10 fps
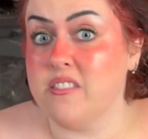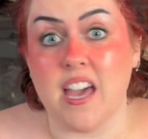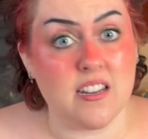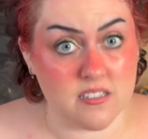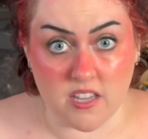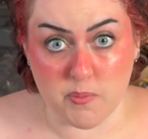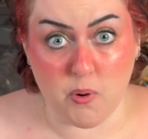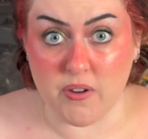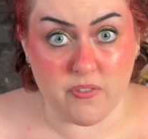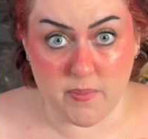That is not the
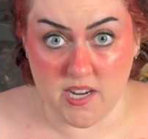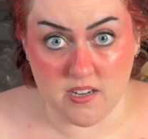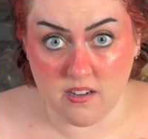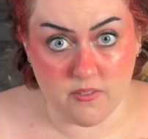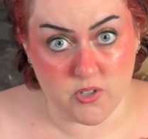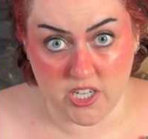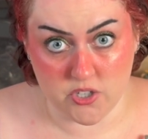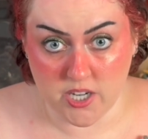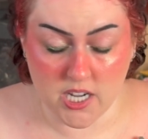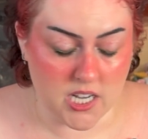point for me of trinket
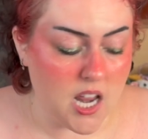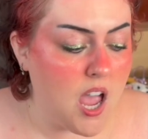trading.